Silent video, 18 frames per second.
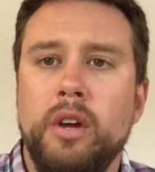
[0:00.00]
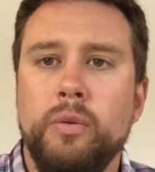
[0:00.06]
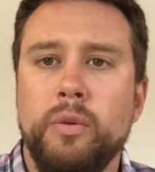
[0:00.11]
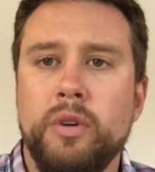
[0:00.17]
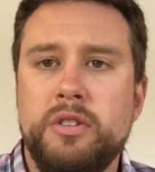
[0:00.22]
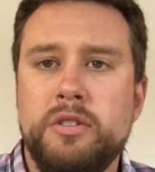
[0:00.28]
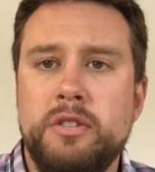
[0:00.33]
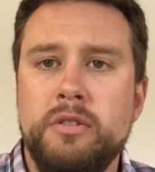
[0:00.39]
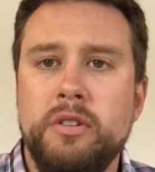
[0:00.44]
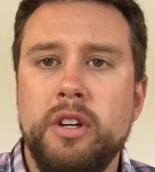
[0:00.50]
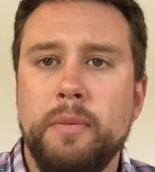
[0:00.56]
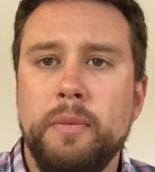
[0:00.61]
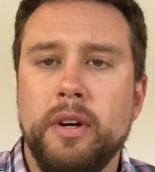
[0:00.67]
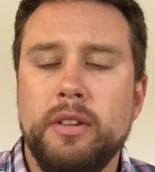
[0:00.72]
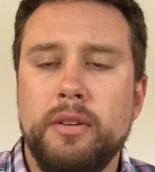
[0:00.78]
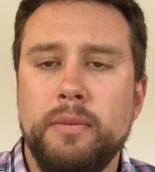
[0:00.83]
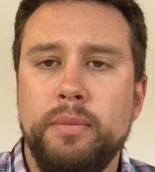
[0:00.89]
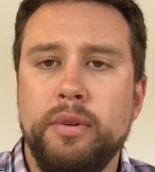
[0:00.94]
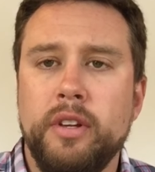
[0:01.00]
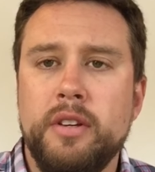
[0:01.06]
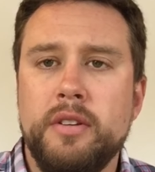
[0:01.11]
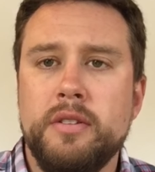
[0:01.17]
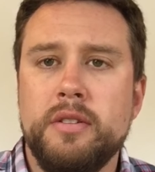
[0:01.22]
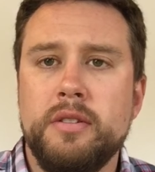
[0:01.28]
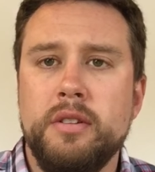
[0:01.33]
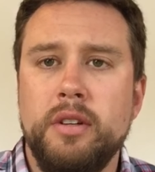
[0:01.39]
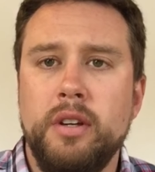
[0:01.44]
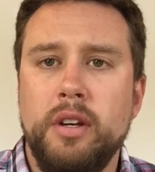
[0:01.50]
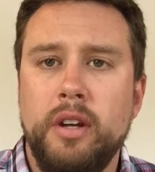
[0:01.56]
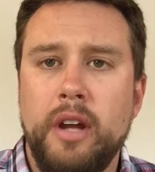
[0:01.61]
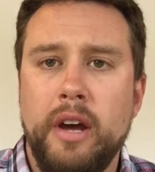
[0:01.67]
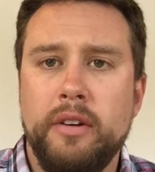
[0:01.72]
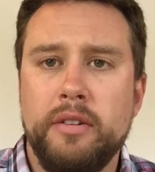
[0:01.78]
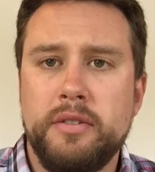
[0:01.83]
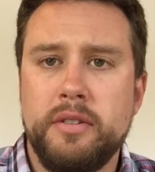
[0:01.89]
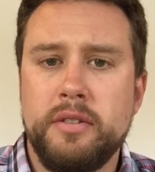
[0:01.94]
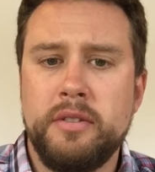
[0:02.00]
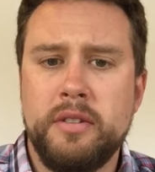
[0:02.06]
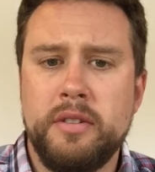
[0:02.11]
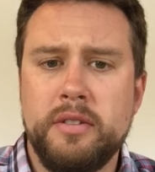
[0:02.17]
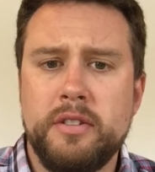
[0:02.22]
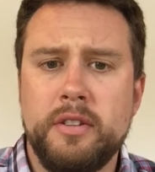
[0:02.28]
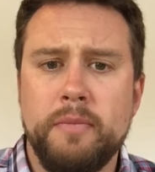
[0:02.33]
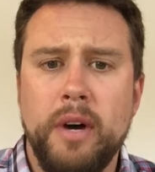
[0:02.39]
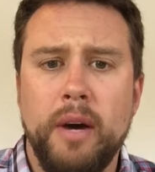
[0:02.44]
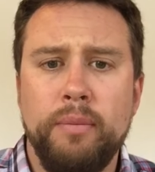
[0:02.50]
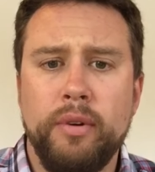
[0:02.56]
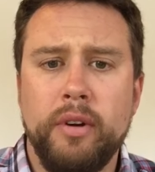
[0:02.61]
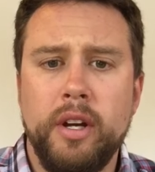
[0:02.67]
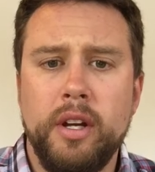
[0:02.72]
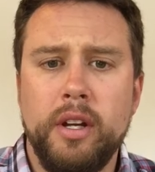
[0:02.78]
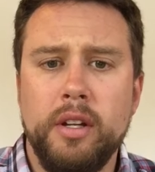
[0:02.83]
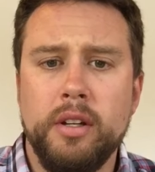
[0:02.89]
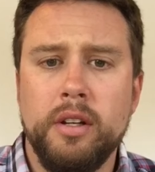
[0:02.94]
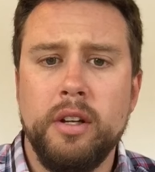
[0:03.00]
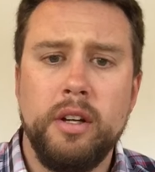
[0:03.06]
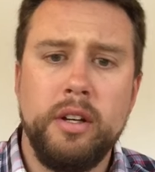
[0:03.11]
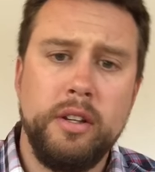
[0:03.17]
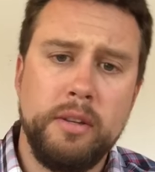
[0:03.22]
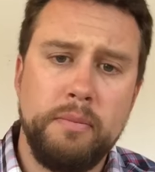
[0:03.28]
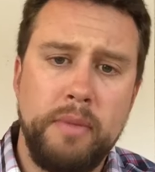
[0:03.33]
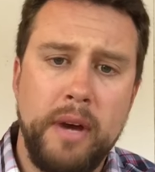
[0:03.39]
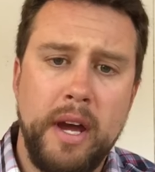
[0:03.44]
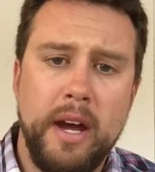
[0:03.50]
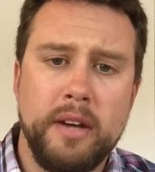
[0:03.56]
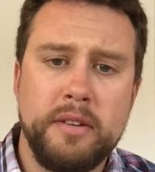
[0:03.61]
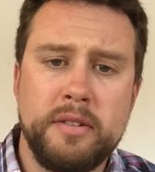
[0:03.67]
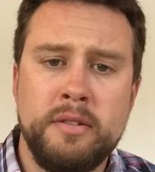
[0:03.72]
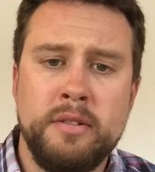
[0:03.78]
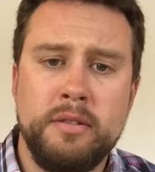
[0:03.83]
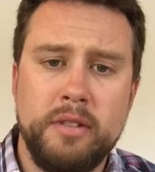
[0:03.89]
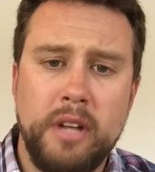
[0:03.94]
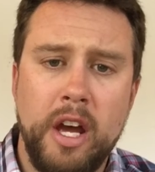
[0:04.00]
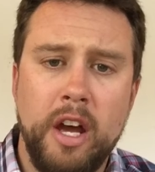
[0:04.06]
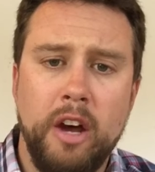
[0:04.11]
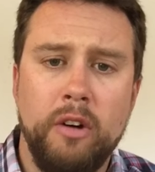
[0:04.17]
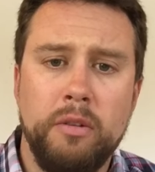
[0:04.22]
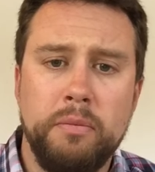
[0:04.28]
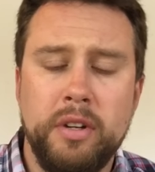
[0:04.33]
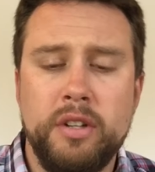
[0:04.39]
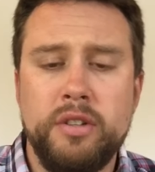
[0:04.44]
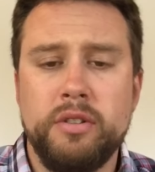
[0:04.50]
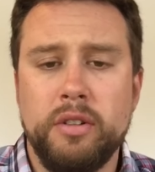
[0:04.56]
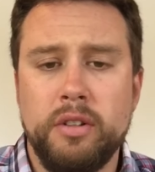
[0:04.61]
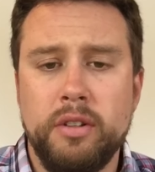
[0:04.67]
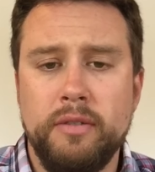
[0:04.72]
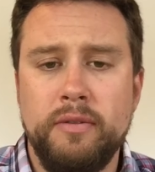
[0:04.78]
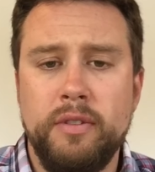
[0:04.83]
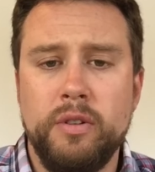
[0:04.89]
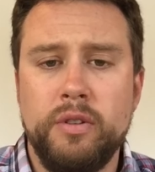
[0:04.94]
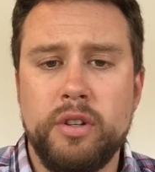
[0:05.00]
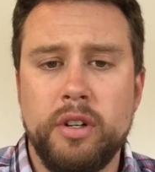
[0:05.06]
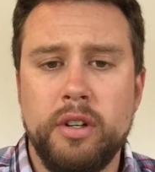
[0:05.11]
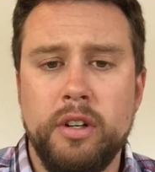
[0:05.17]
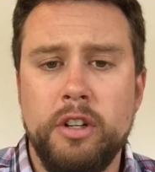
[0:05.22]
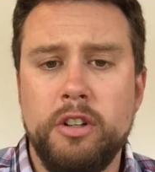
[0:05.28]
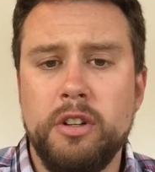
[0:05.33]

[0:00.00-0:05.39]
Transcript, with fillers: what's unique about the place, and how does the system operate uh, in the past, now, potentially in the future.